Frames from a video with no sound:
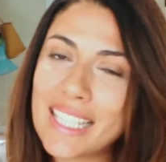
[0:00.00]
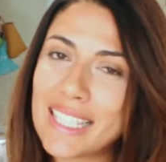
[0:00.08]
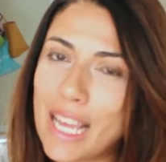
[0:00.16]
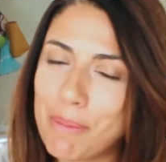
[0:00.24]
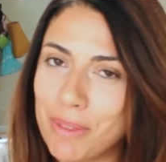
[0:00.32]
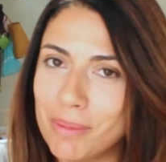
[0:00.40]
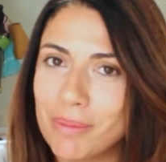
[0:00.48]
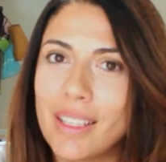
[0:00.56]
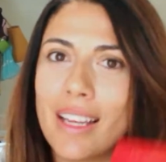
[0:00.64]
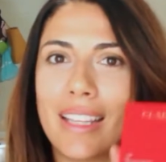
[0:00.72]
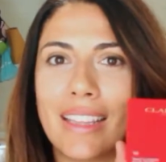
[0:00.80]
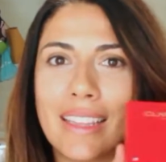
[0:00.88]
step,
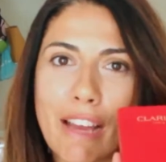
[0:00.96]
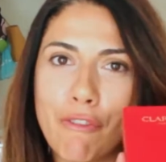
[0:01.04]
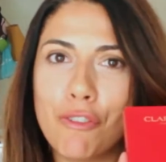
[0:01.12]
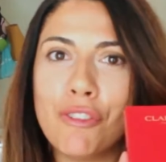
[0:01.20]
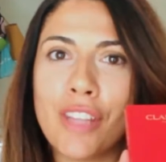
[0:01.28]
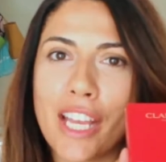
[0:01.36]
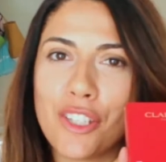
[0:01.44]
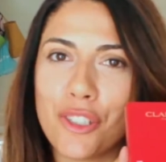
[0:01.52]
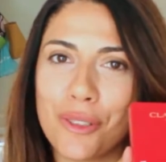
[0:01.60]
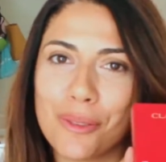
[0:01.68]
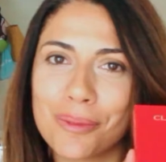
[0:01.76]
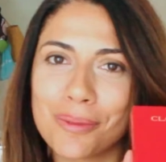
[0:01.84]
the foundation.